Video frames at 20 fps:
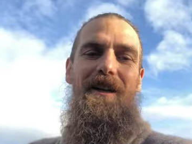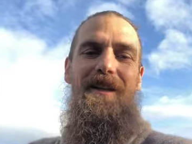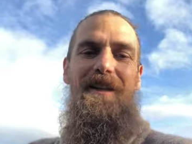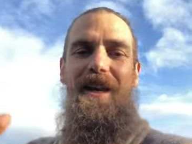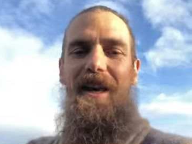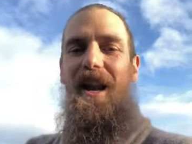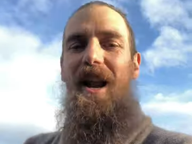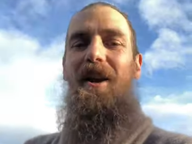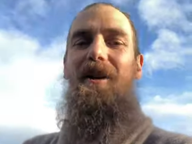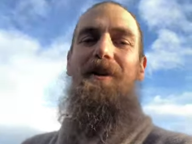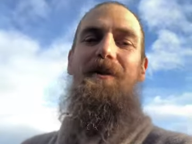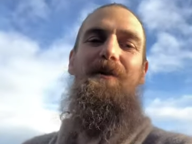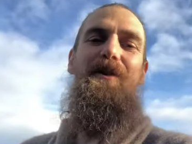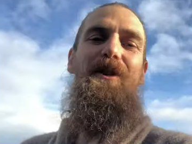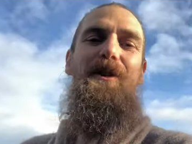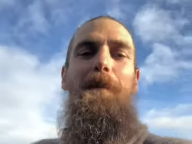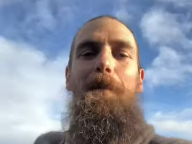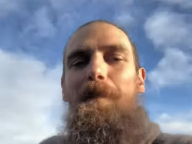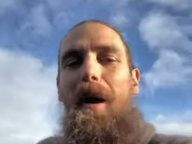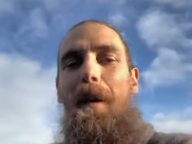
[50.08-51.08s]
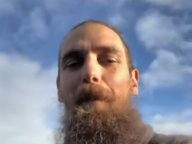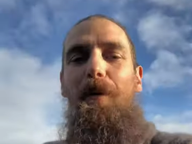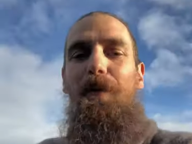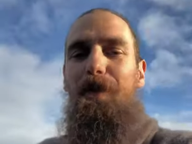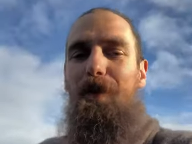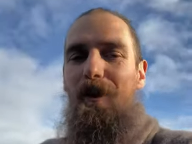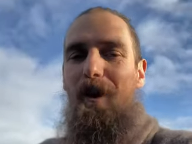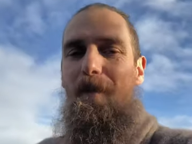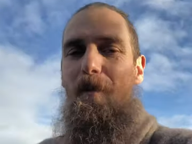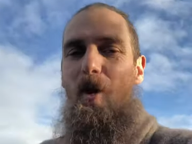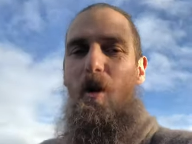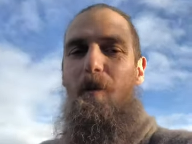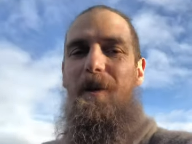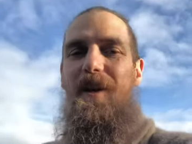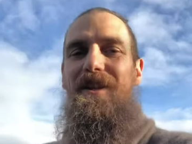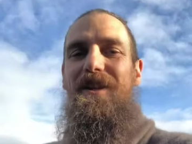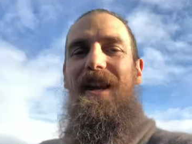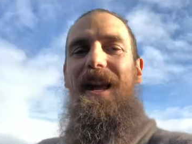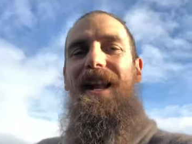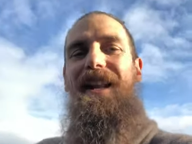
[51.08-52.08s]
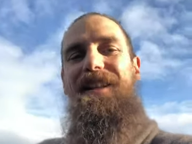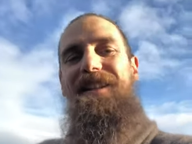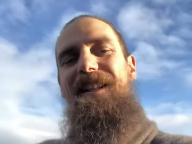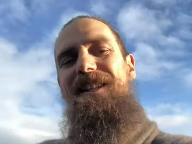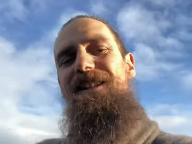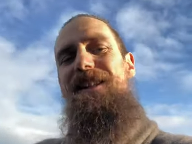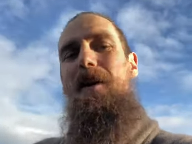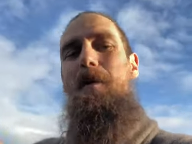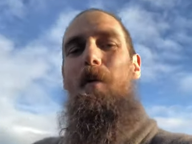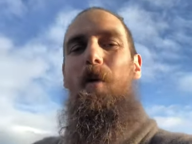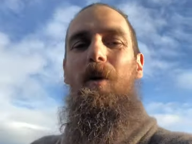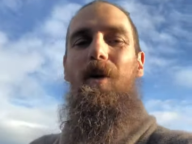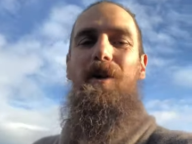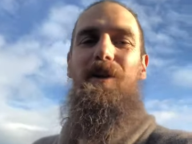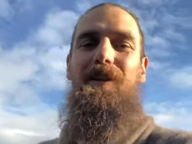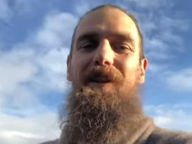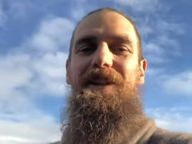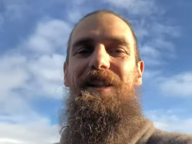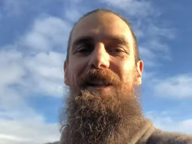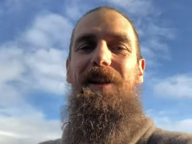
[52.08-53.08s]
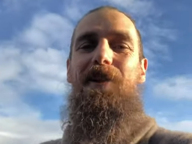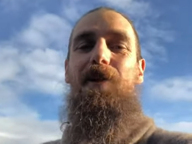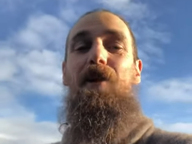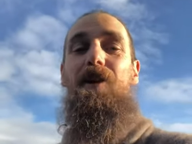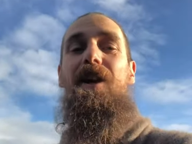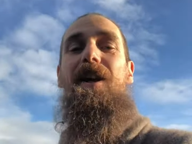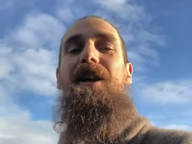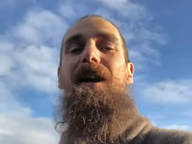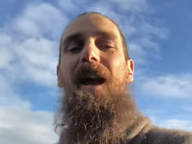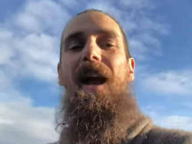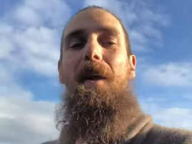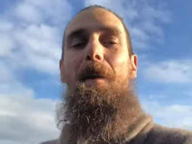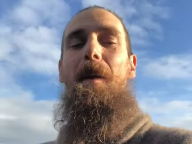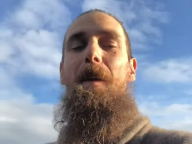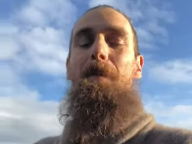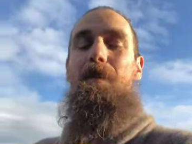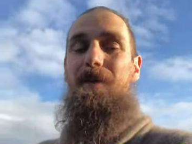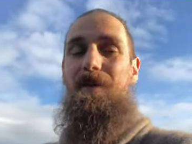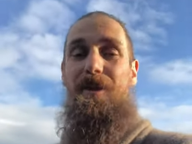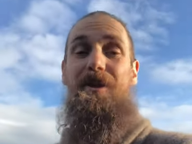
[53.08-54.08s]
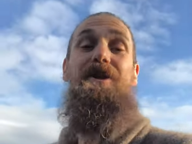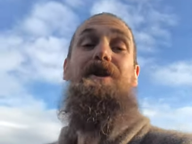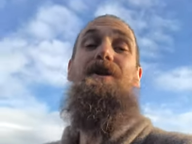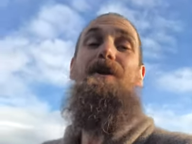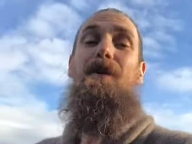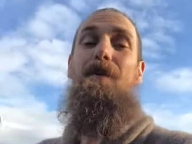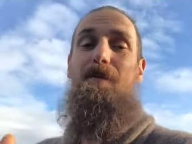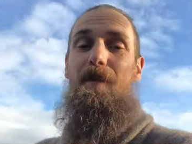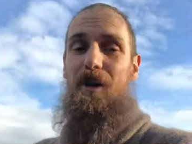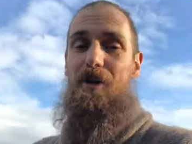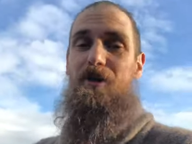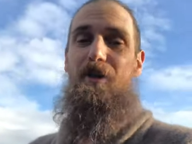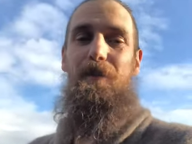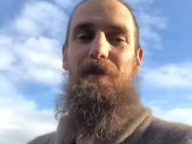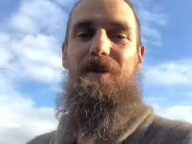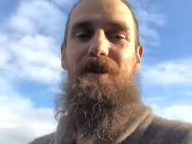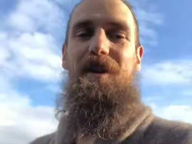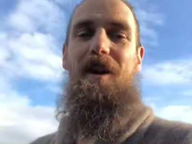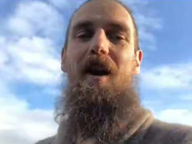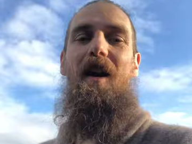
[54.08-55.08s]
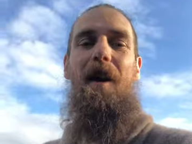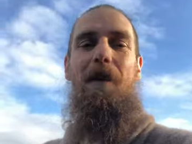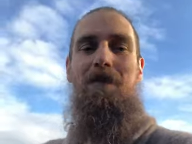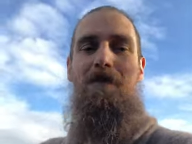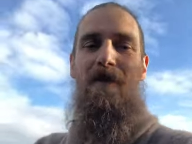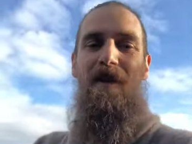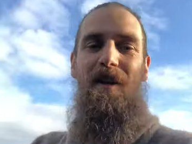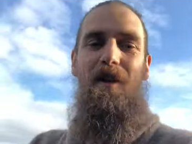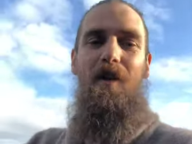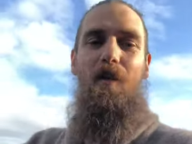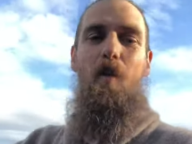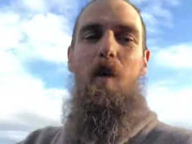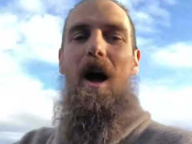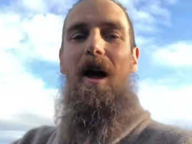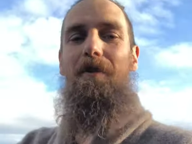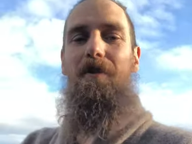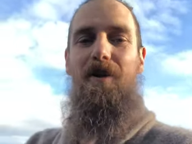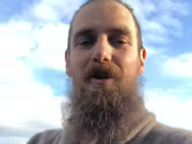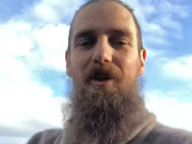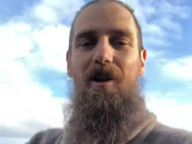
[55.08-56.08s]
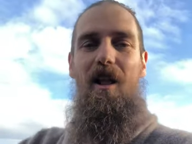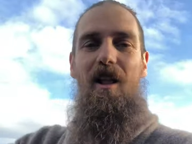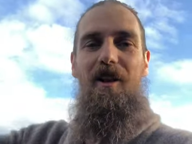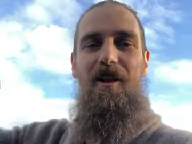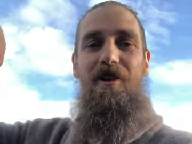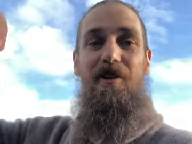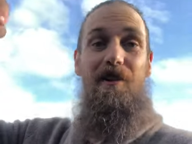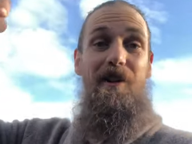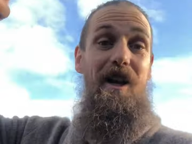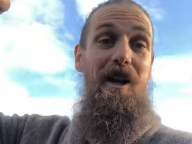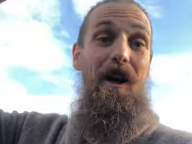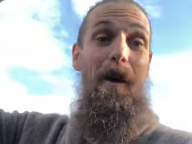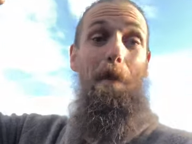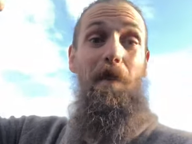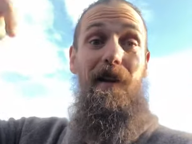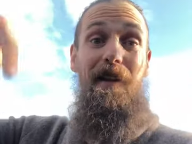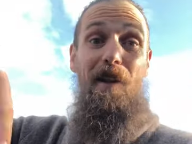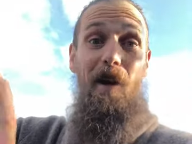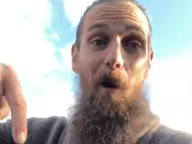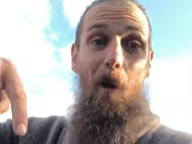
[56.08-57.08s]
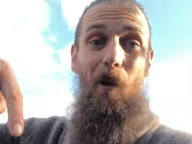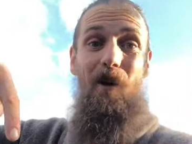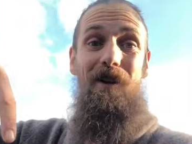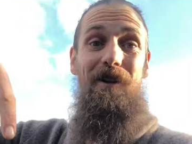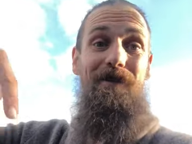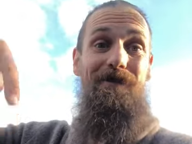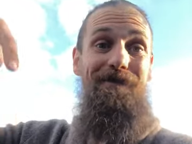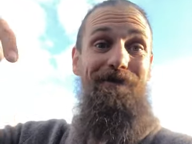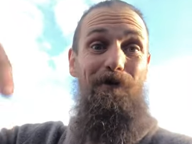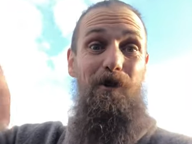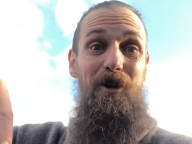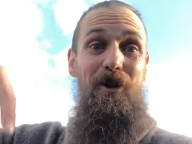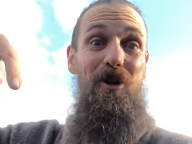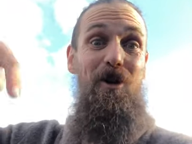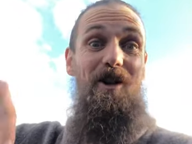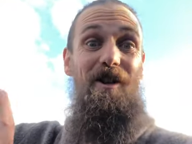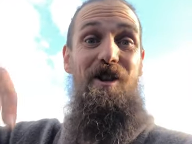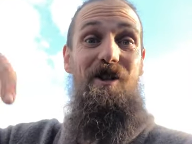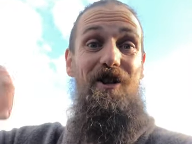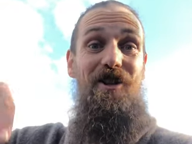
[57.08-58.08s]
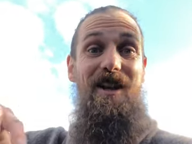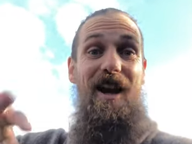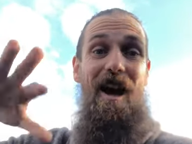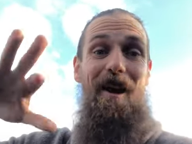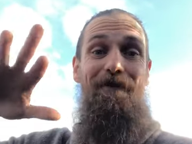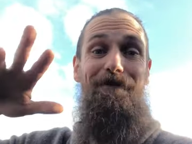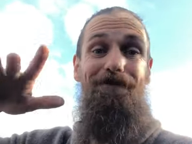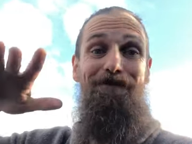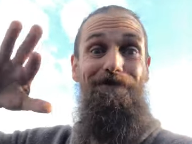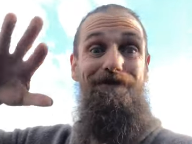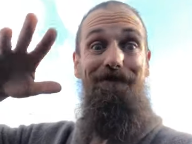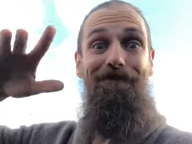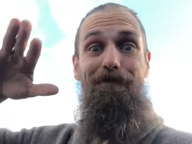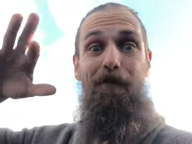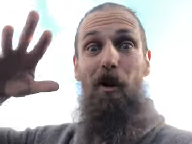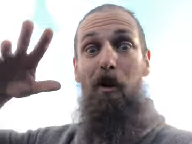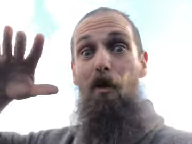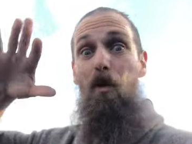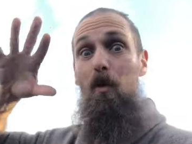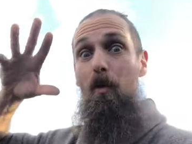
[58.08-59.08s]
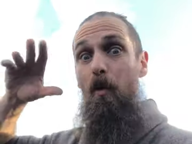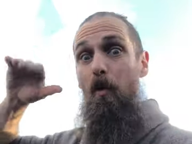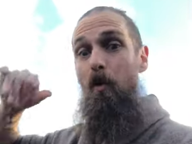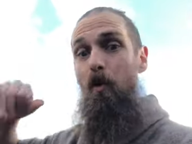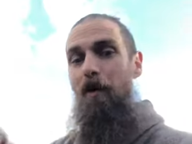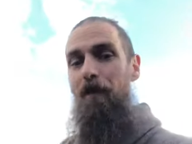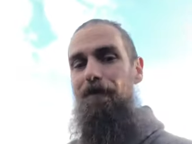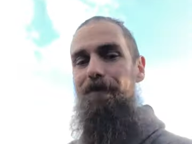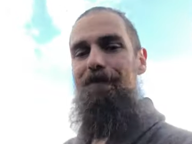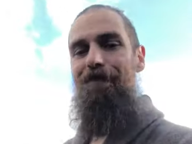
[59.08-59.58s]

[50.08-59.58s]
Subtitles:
Get out of your bubble for a moment and let's get worldly looking at medicinal mushrooms. All right, Wild Rose College, link below. We'll see you on the other side. Peace.